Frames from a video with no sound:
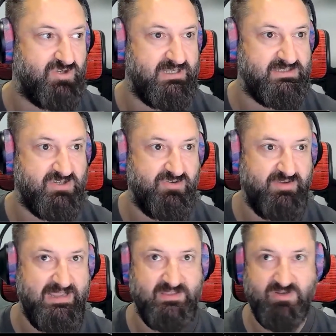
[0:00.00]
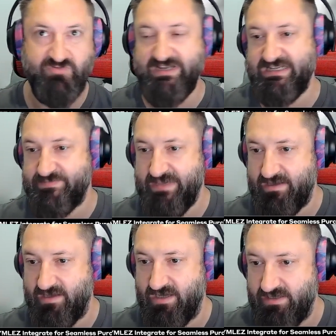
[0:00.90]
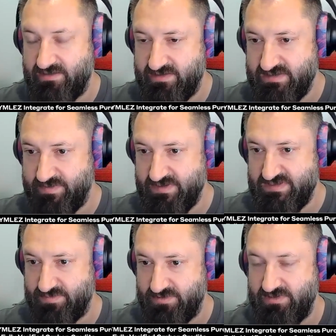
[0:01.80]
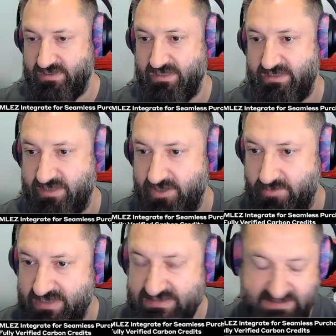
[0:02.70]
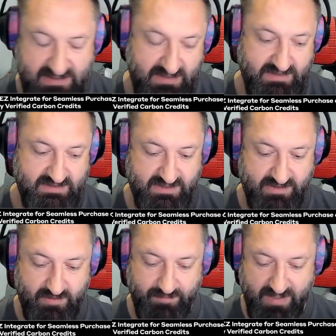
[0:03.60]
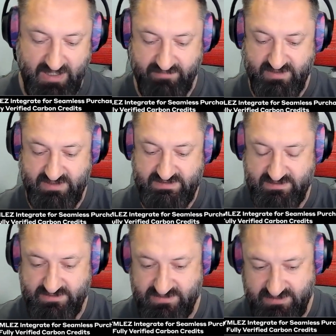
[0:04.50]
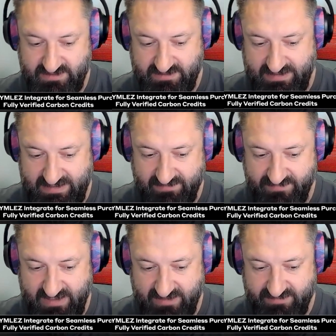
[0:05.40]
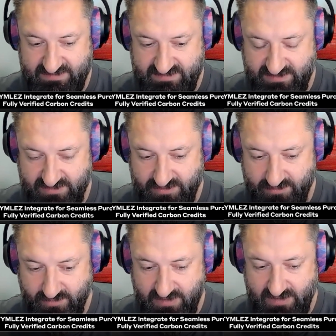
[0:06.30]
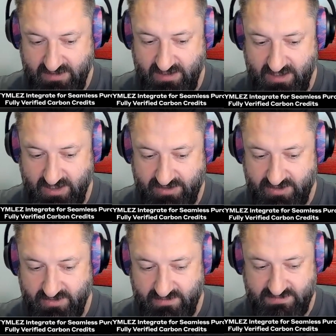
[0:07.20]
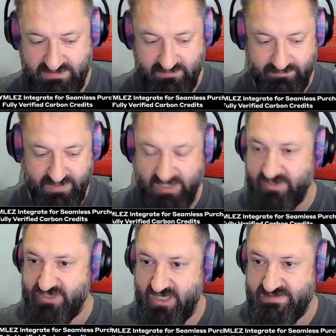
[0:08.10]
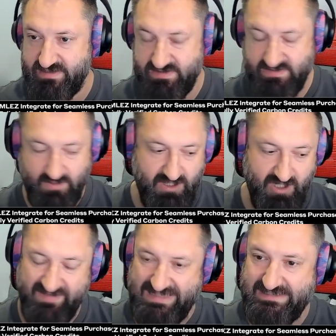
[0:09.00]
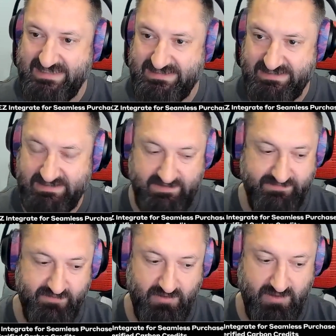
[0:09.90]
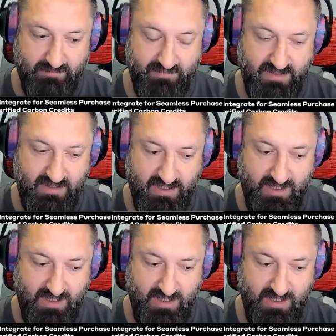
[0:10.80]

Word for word: trying to create the greenest pig iron that's possible in the US. So part of the solution that they have there is to use biochar. So there's quite a lot of insetting from